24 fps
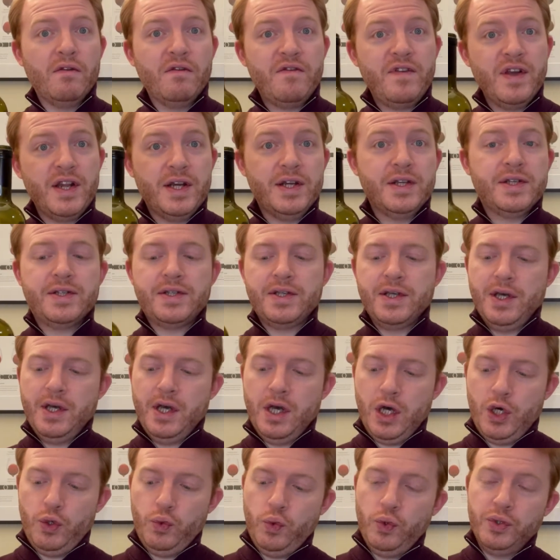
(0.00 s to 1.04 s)
Venus
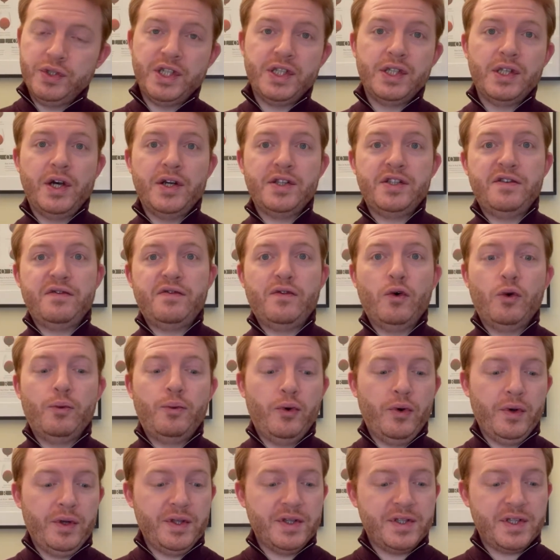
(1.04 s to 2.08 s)
awarded 94
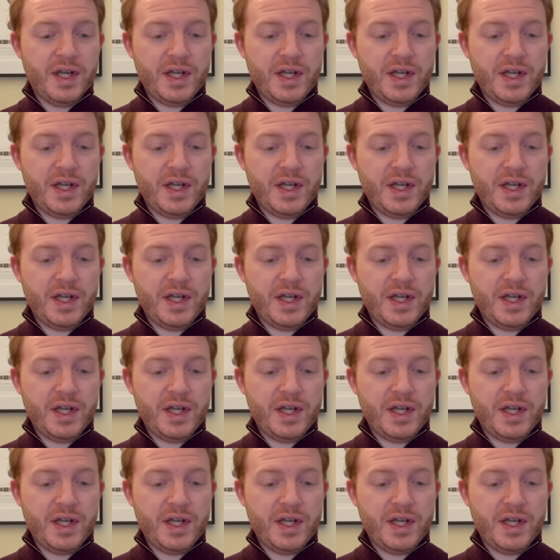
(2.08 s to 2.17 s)
points,